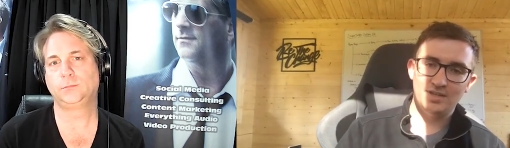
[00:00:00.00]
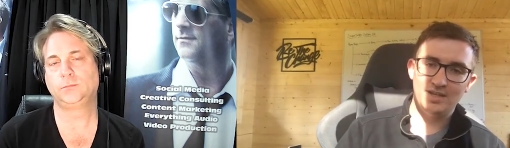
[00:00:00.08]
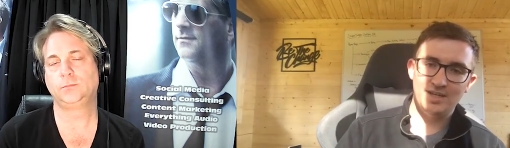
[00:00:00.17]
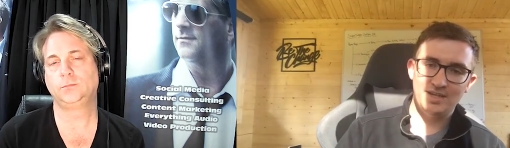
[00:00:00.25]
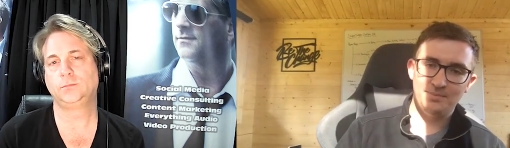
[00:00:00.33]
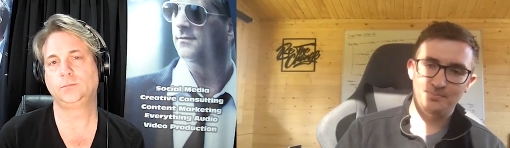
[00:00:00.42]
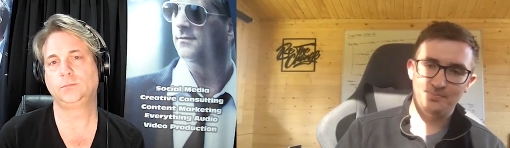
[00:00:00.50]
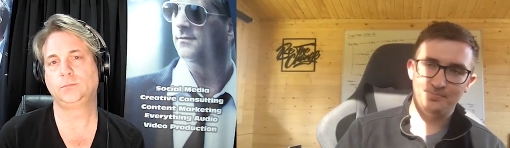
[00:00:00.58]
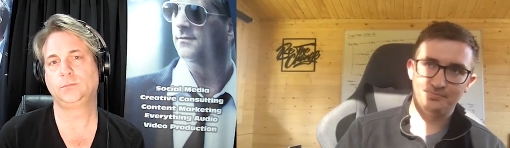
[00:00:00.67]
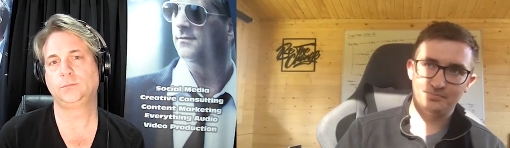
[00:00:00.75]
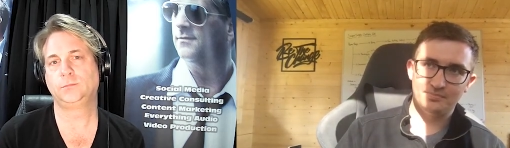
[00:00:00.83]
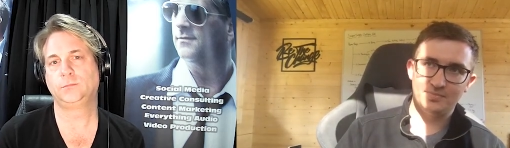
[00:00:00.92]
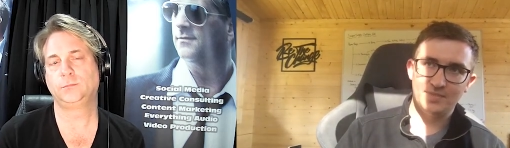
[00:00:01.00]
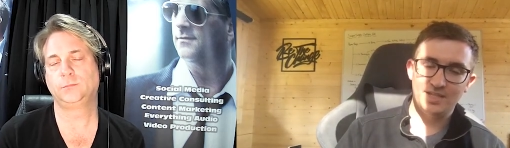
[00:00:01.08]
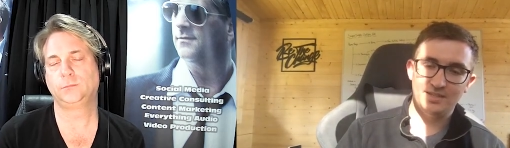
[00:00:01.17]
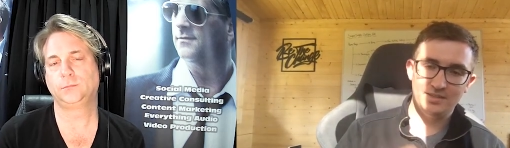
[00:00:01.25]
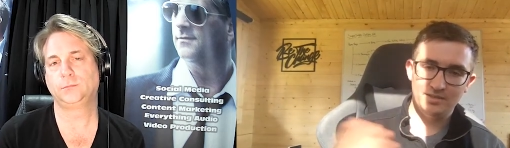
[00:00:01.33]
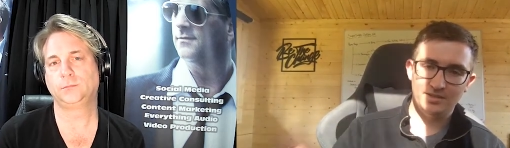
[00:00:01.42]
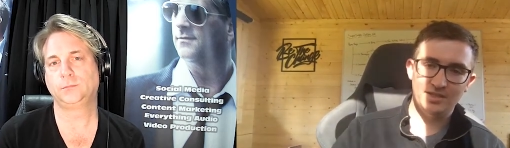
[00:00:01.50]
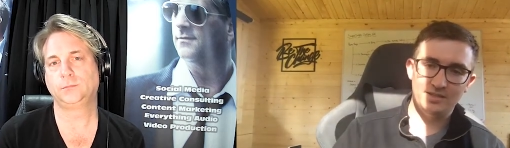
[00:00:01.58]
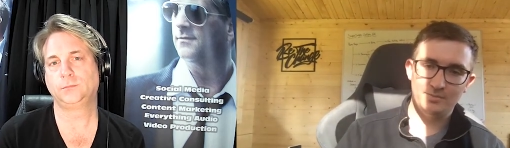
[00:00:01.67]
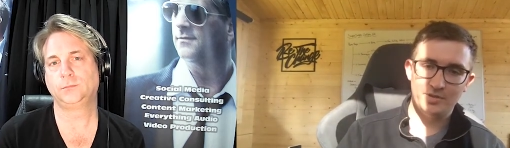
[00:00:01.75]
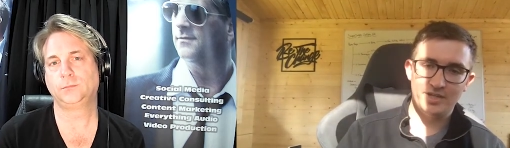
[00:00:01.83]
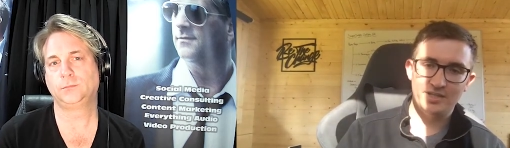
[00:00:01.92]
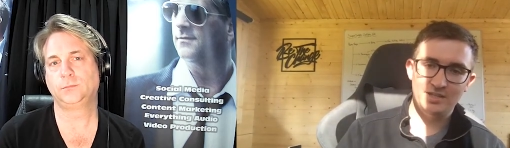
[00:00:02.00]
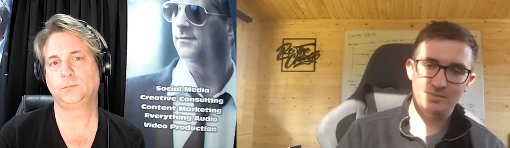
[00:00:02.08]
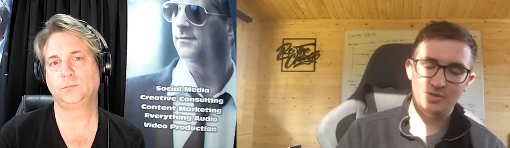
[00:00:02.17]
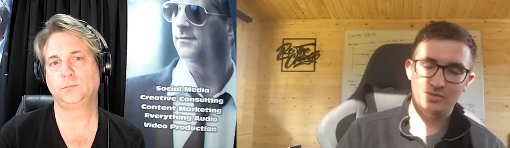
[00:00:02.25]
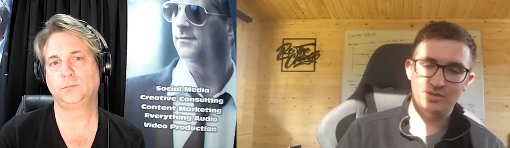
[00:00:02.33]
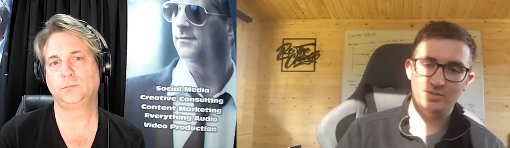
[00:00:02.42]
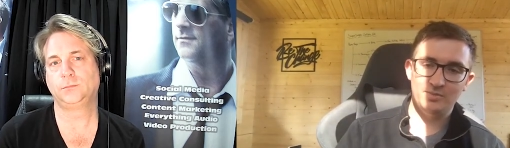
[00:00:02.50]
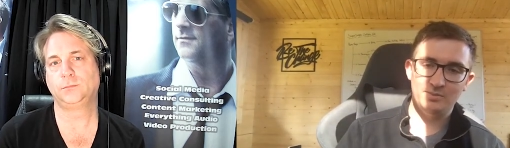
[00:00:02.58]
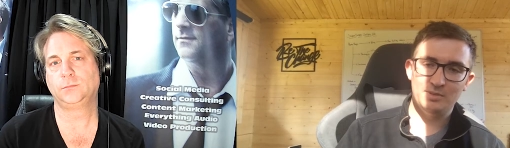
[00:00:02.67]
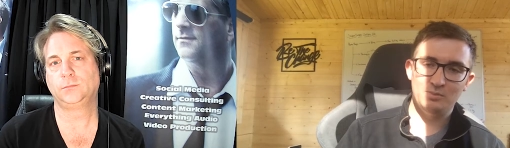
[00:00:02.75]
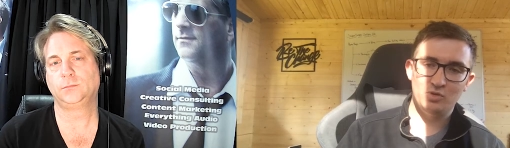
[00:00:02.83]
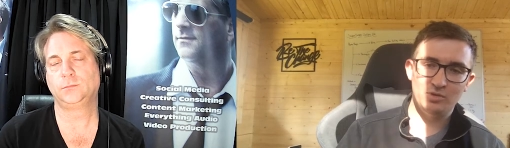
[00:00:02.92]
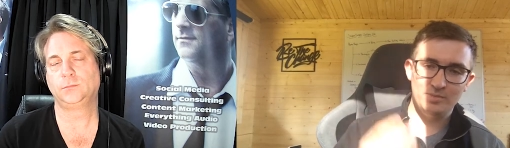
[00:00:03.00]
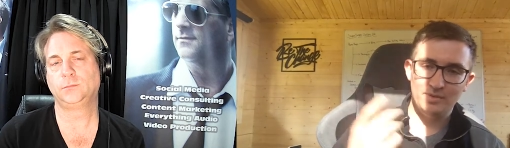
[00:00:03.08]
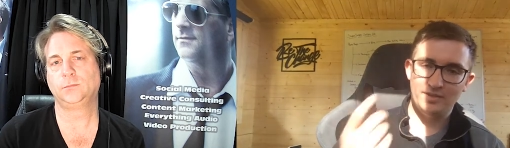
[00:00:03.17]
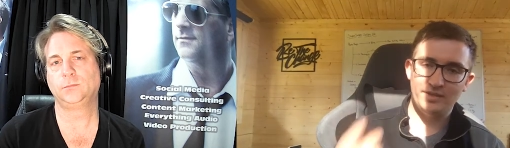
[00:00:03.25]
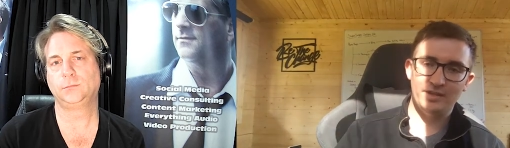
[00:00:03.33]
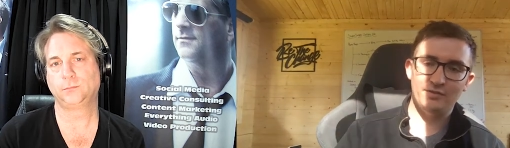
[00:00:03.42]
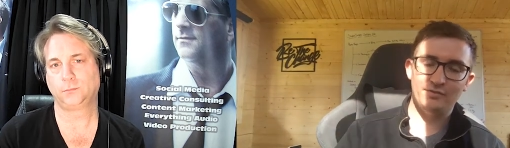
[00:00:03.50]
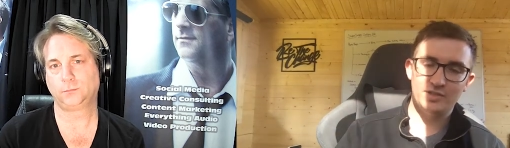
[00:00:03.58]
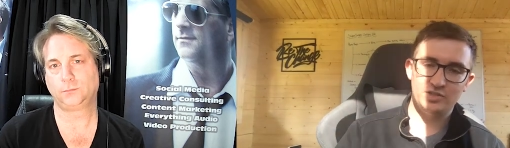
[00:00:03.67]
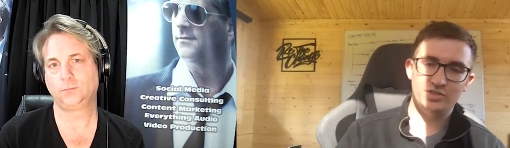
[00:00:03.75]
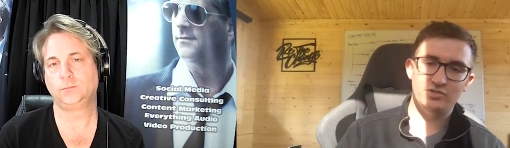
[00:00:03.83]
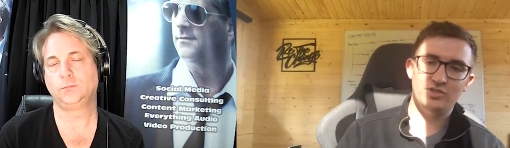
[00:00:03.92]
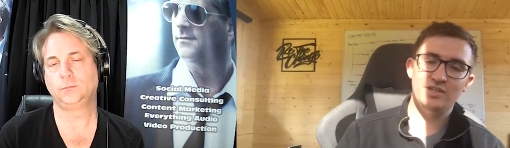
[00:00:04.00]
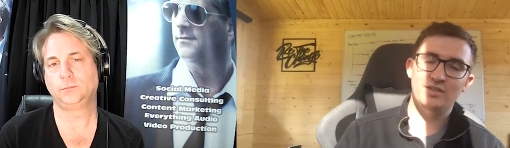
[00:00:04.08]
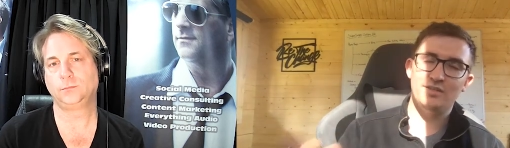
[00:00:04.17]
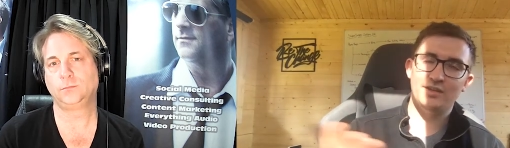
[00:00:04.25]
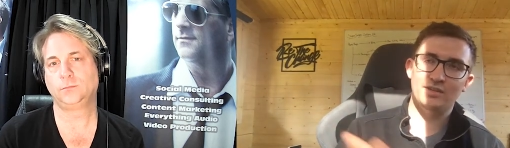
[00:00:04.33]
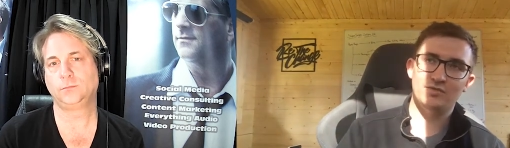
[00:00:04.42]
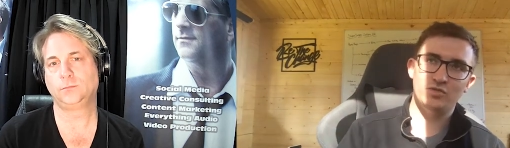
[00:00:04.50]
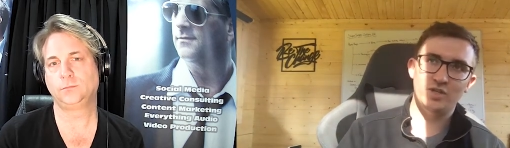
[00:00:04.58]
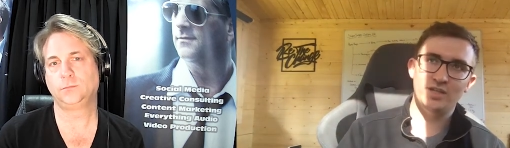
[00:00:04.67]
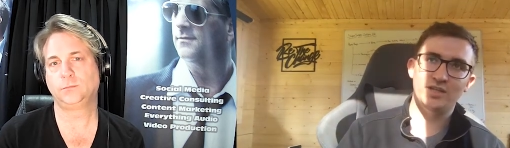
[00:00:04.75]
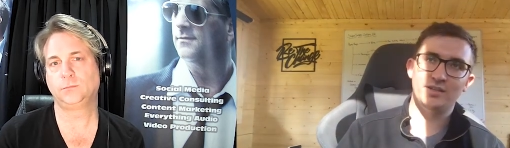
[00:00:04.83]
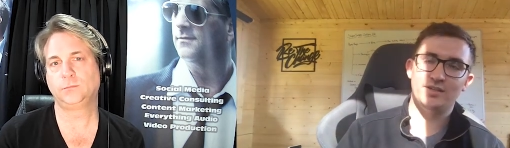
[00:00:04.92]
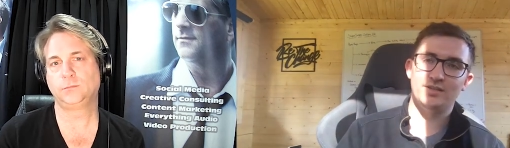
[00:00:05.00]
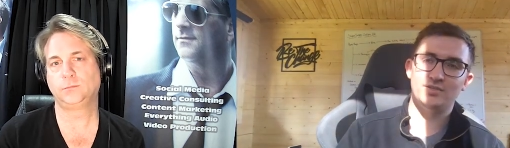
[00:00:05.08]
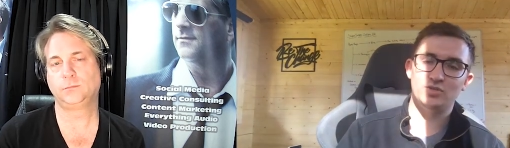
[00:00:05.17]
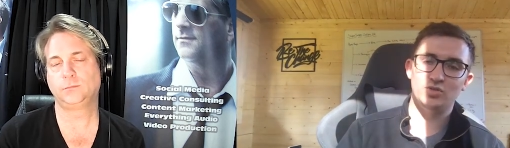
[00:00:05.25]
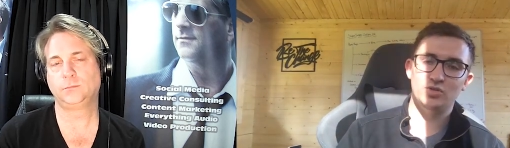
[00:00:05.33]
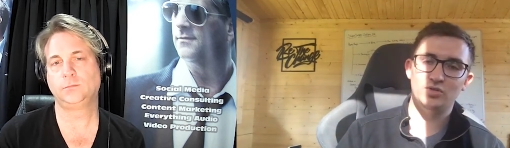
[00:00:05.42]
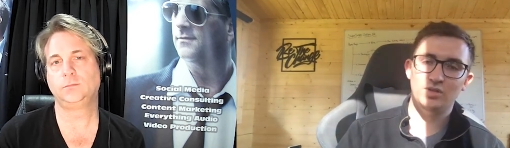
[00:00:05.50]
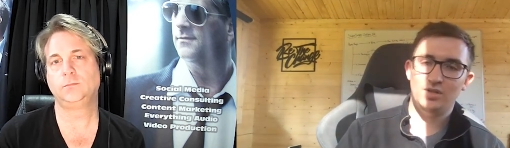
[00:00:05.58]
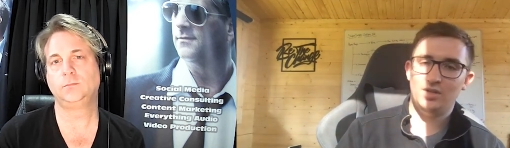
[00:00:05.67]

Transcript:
Speaker 1: Um, getting the, getting the brand name out there a wee bit more. But you think mm-hmm. first to train, you think of training. So